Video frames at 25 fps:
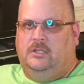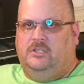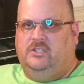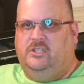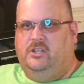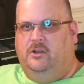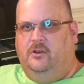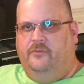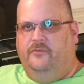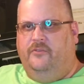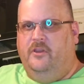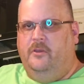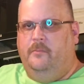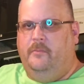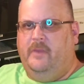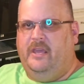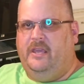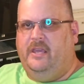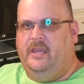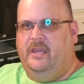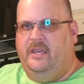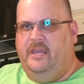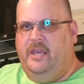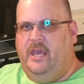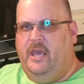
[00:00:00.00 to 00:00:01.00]
So if you
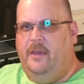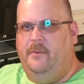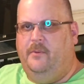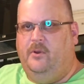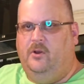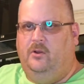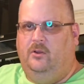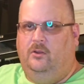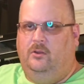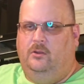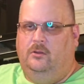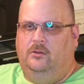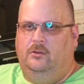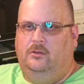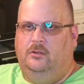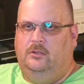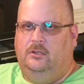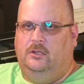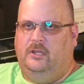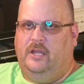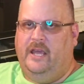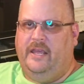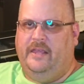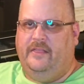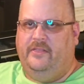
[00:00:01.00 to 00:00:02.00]
make a cable
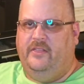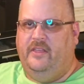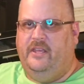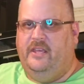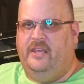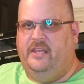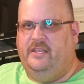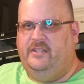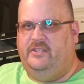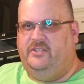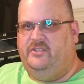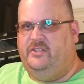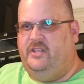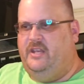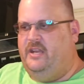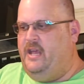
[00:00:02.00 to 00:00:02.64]
like this